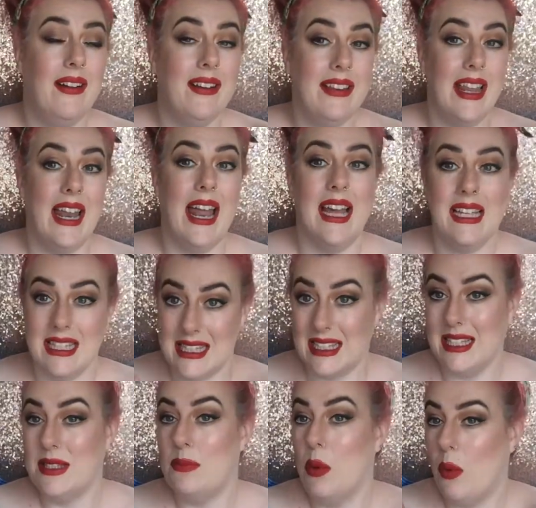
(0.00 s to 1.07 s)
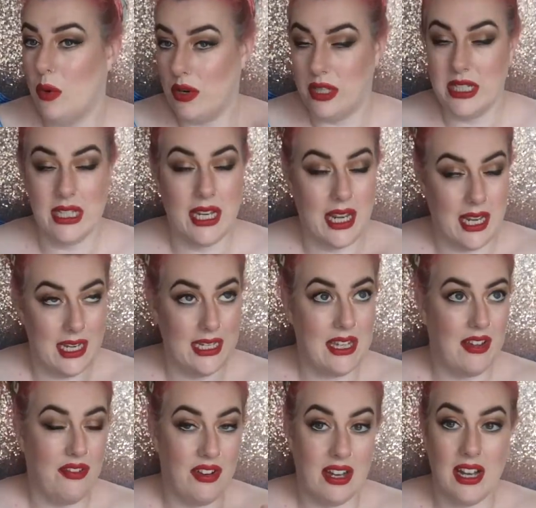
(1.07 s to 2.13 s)
The less is more today,
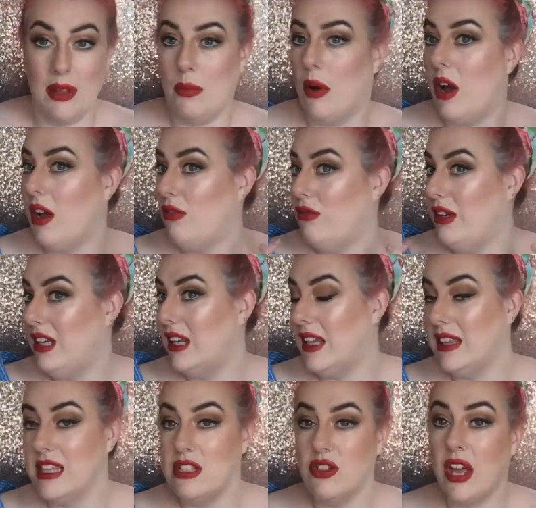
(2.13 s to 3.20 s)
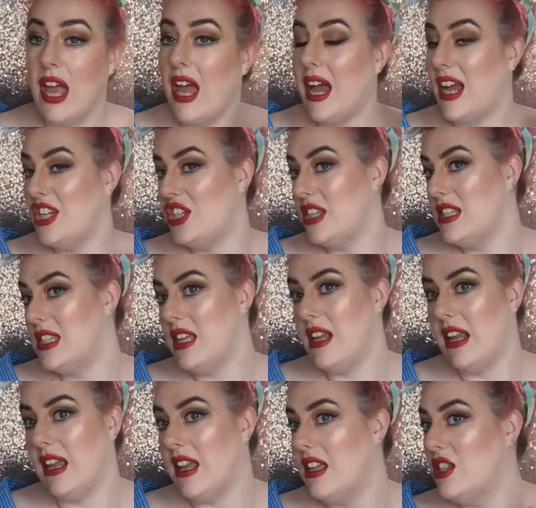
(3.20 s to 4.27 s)
definitely. But I really like this look. As you can see,
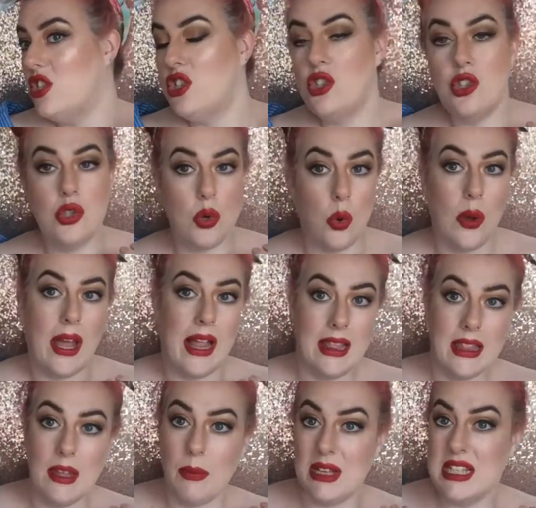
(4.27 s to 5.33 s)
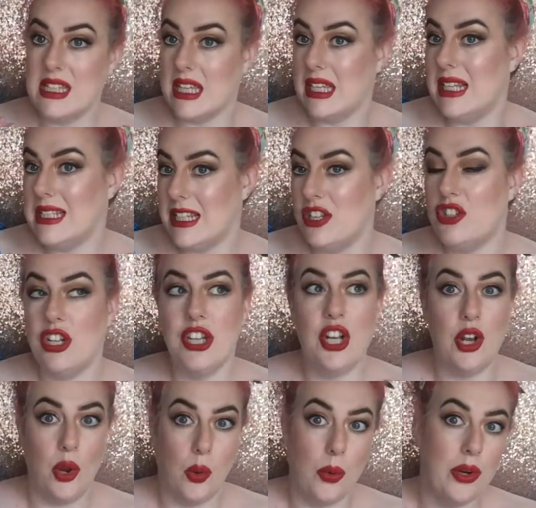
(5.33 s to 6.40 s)
like, it's so healthy. My skin is literally
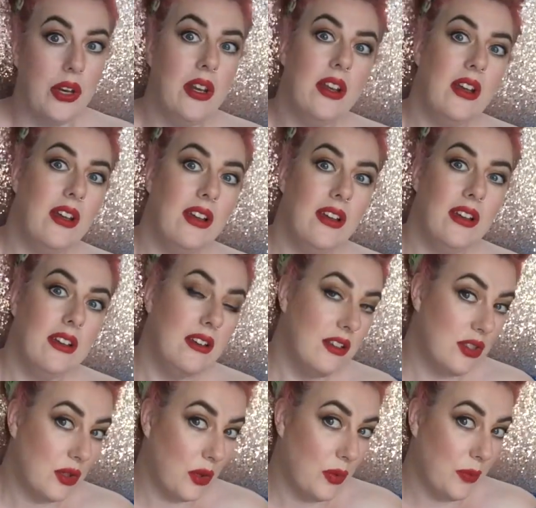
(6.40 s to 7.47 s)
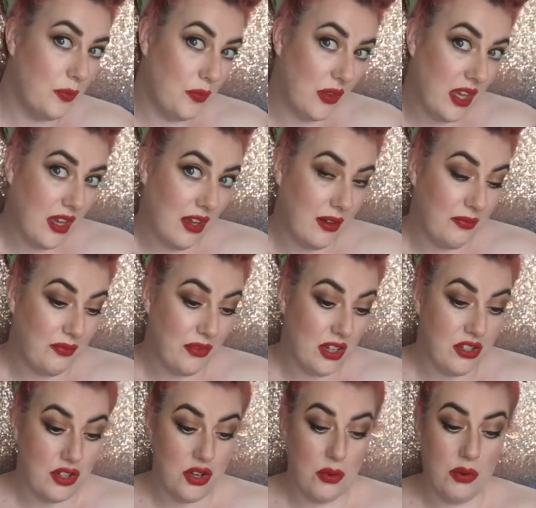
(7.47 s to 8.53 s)
glowing. So yeah,
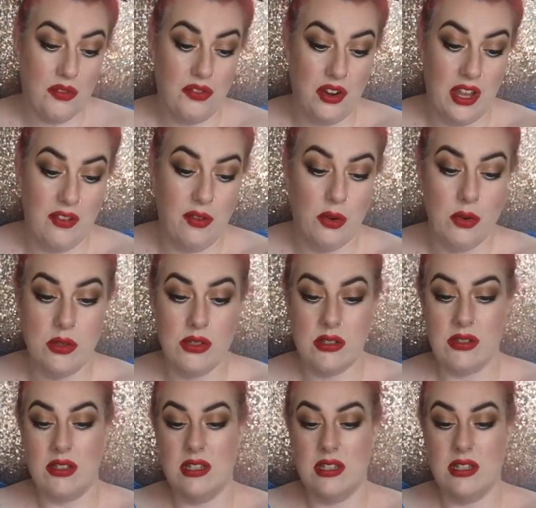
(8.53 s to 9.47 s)
there's a new one for you folks.